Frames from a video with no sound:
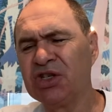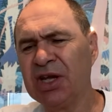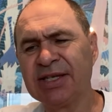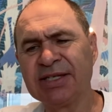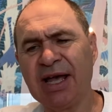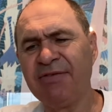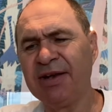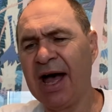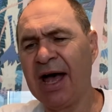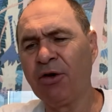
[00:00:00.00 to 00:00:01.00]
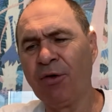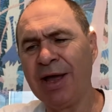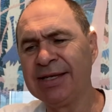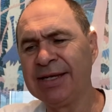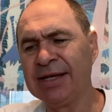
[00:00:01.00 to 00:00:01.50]
She had suffered a
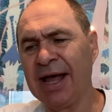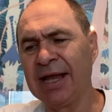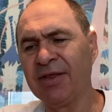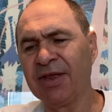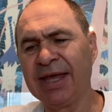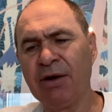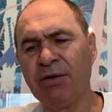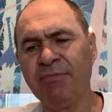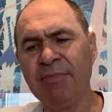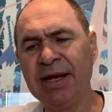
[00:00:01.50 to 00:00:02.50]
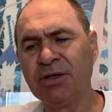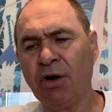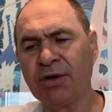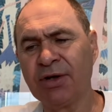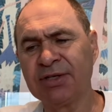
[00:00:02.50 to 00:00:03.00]
great deal under the care of many
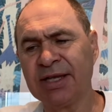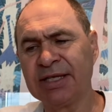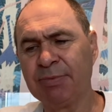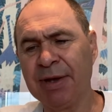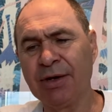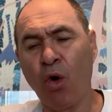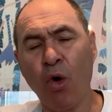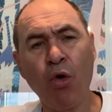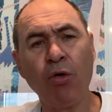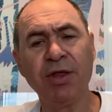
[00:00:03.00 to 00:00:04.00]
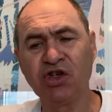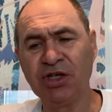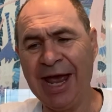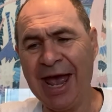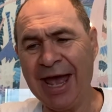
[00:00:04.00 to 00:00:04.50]
doctors and had spent all that
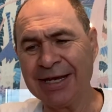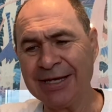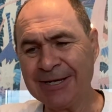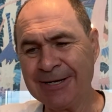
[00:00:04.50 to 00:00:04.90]
she had.